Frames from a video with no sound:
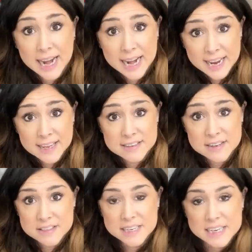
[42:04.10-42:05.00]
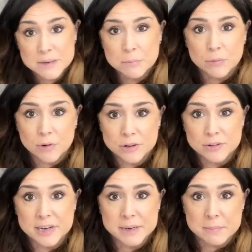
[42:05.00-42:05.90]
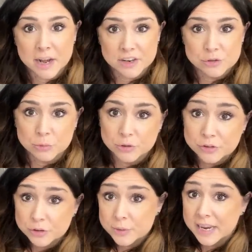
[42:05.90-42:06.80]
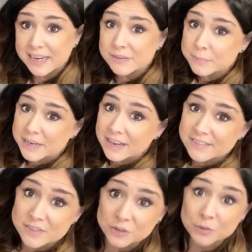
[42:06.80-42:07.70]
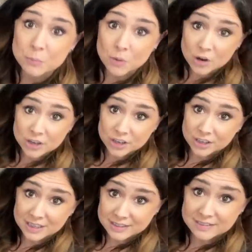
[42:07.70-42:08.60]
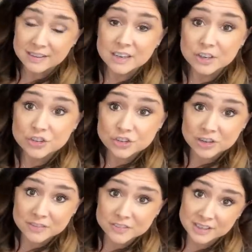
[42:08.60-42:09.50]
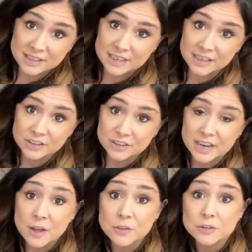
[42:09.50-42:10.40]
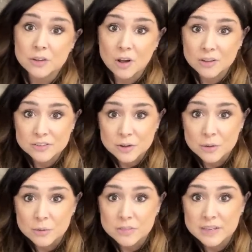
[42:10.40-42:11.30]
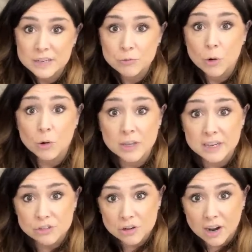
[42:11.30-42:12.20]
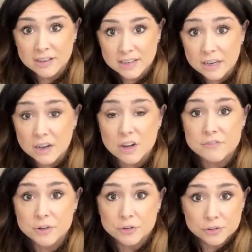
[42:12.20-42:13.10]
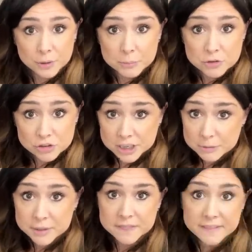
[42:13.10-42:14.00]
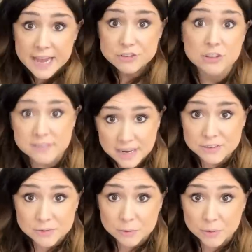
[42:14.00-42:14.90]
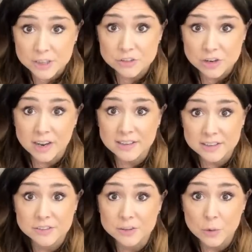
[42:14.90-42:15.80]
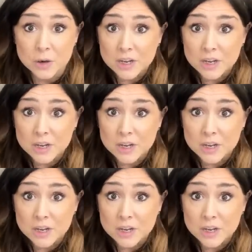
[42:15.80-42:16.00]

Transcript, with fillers: and the embroidery module suitcase because there's more goodies shoved in here. Now there's also the rolling trolley for your sewing machine, but that just has the rolling trolley. So